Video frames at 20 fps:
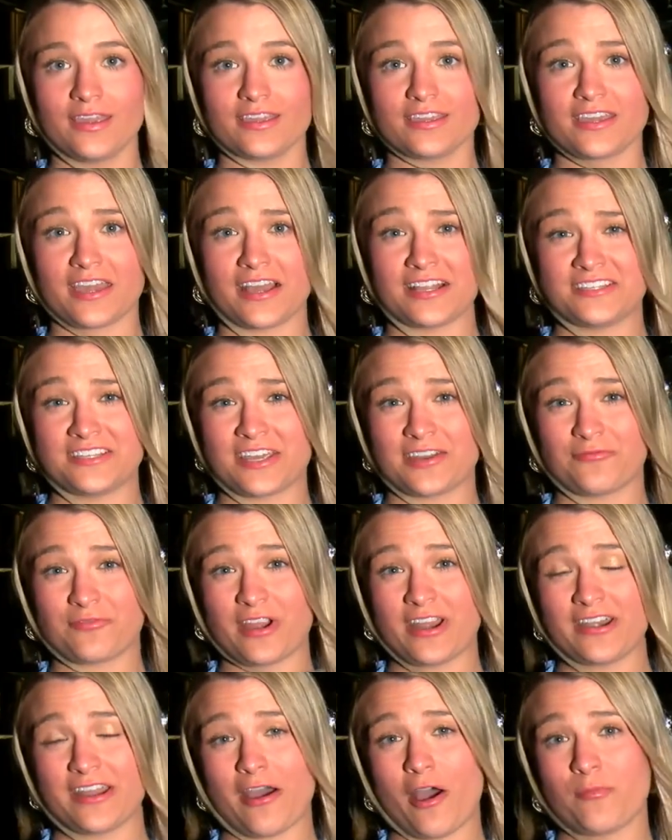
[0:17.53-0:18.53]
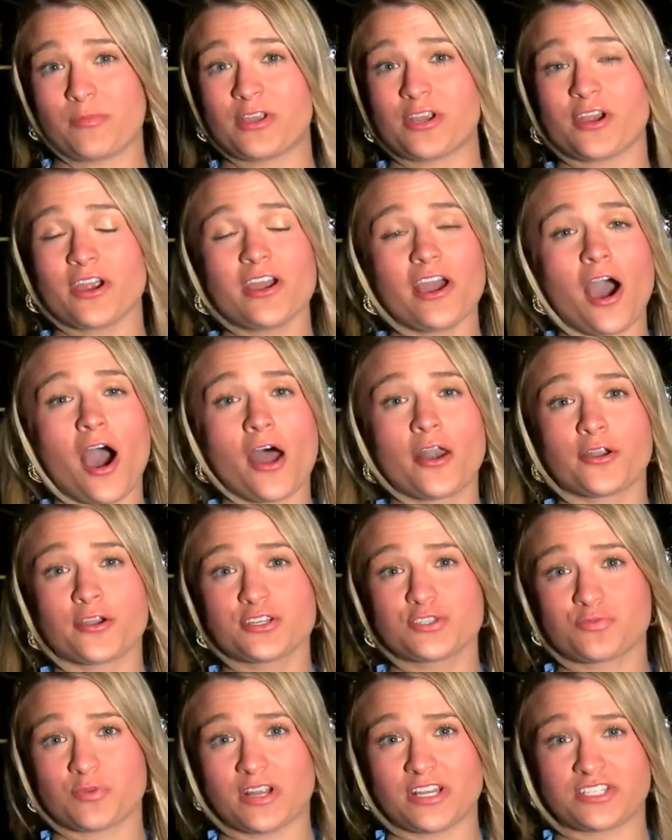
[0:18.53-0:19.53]
Yeah, Dan, right now I'm here at
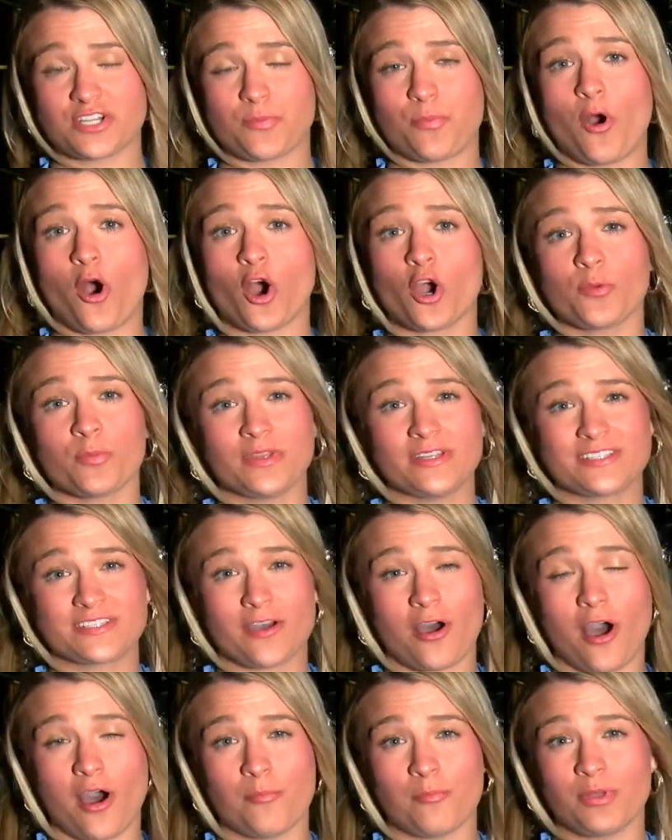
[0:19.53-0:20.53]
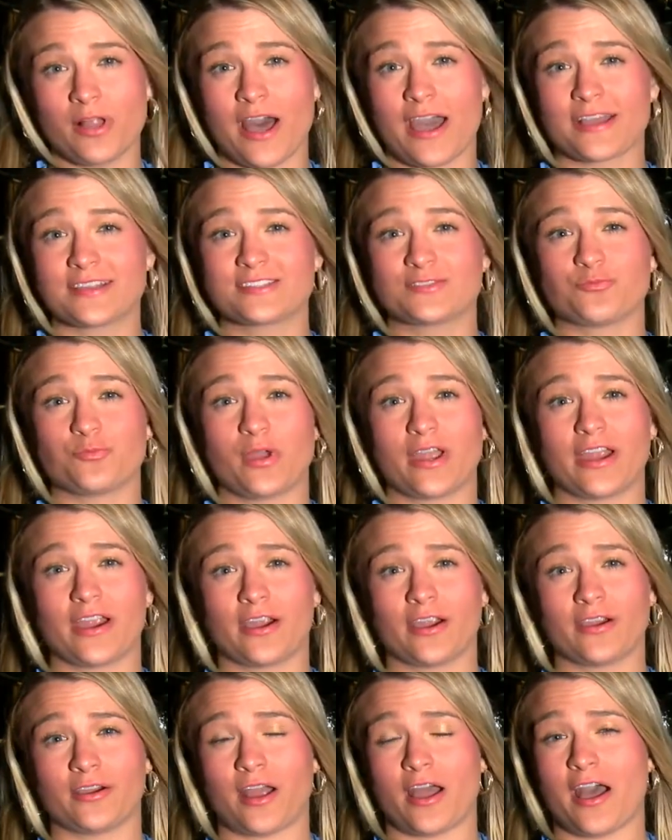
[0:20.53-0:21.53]
Hunter's Ridge Apartments Complex
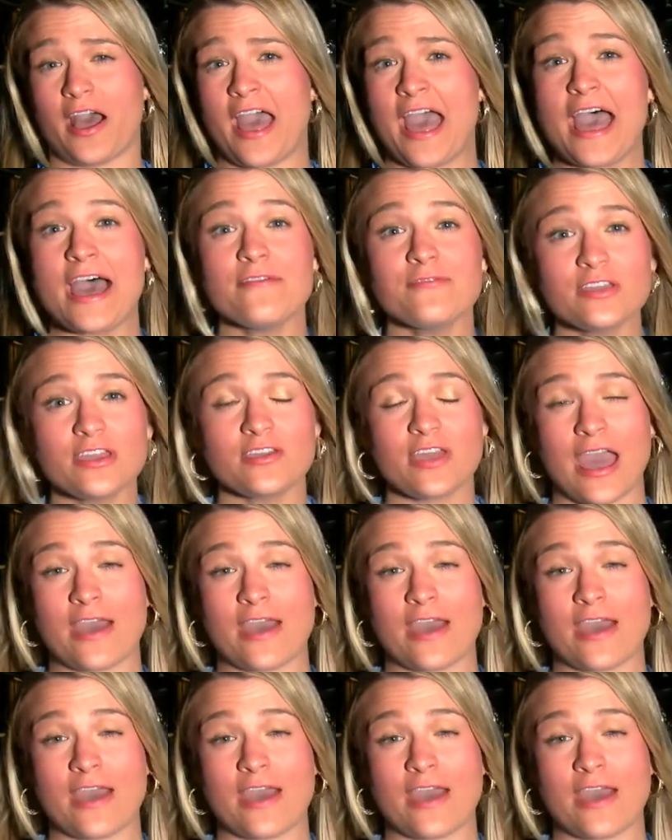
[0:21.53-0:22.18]
where a heavy,